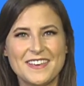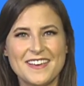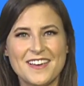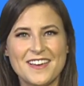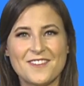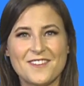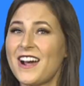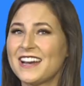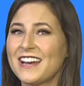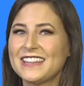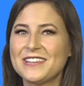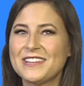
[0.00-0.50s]

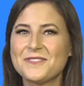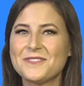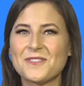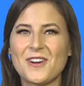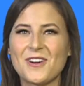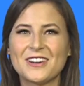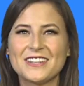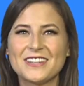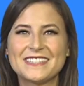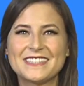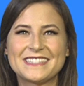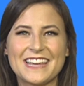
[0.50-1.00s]
Finally, we're
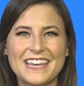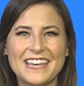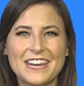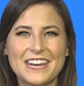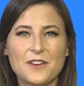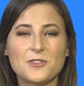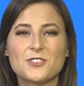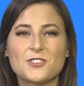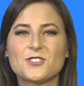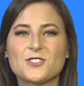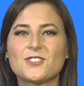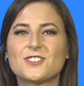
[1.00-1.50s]
on to Sunday,
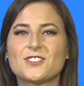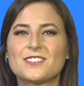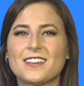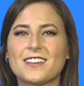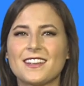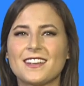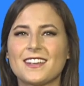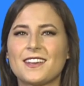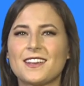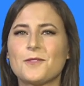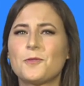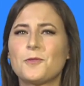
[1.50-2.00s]
which looks
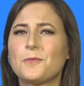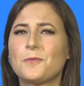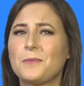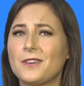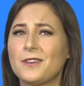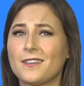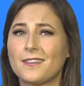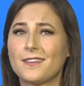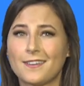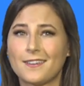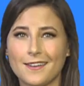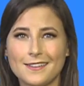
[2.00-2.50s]
like it will be
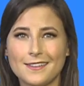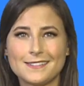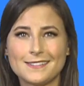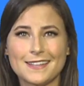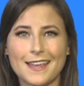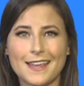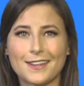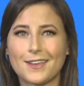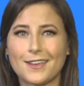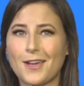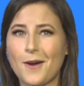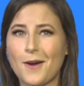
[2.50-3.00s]
a good day
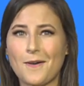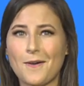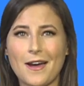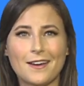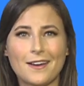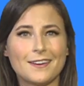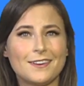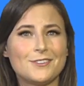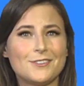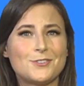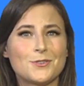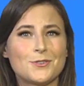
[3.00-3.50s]
to go out
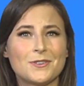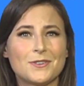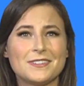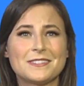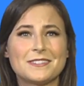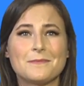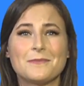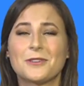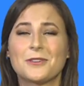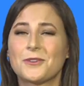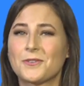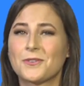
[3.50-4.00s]
and enjoy
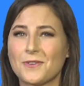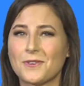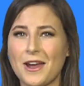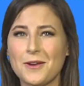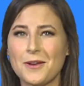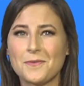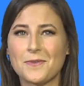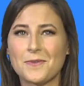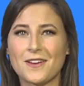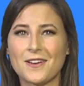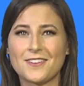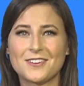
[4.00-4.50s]
some of the
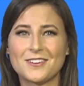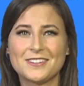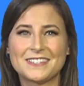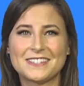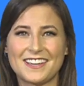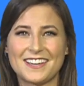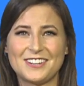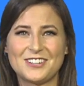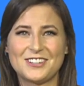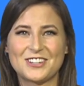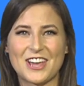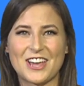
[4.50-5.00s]
great weather and
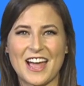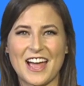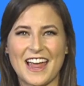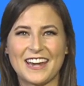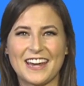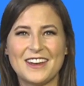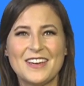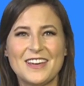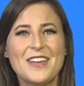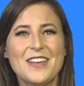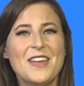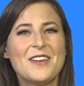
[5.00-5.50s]

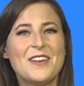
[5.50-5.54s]
sunshine.